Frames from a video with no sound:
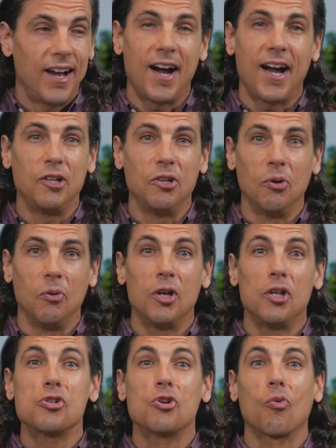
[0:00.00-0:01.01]
I do,
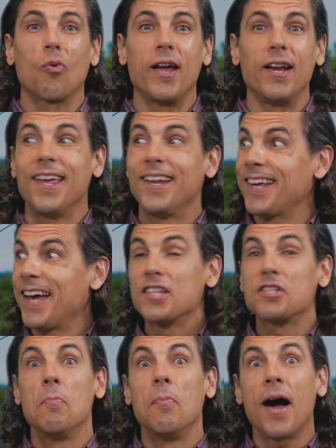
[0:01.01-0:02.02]
it's great. It
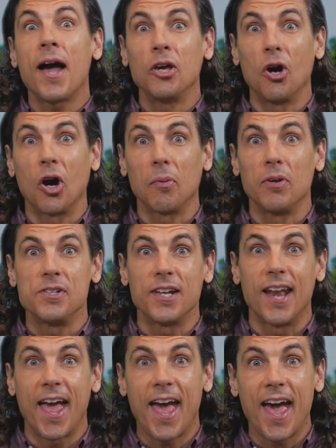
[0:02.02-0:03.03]
cuts my garbage
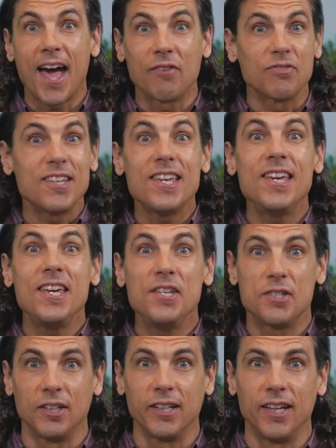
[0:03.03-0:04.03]
in half
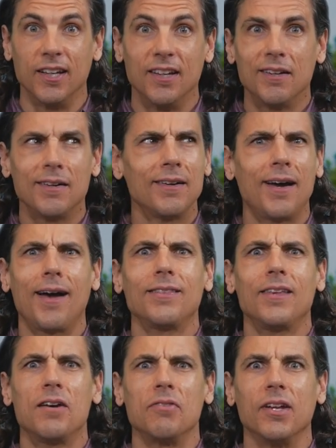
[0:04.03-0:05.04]
easily. I
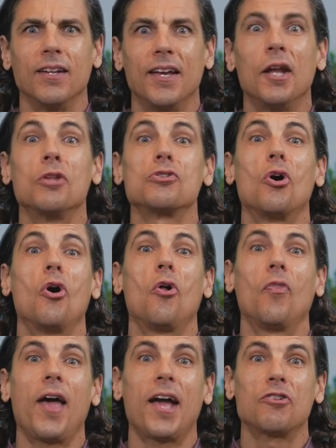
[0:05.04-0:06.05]
love it, and it's all
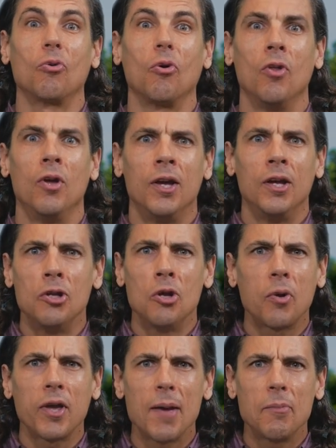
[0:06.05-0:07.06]
natural. No
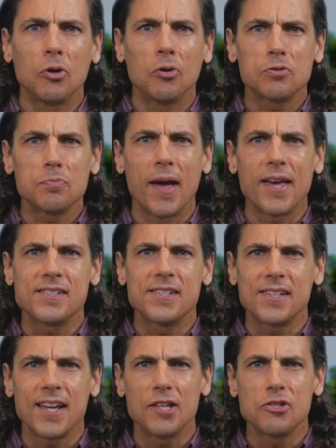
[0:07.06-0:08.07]
chemicals,
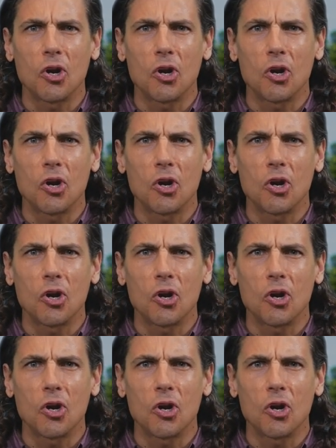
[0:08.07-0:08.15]
pesticides,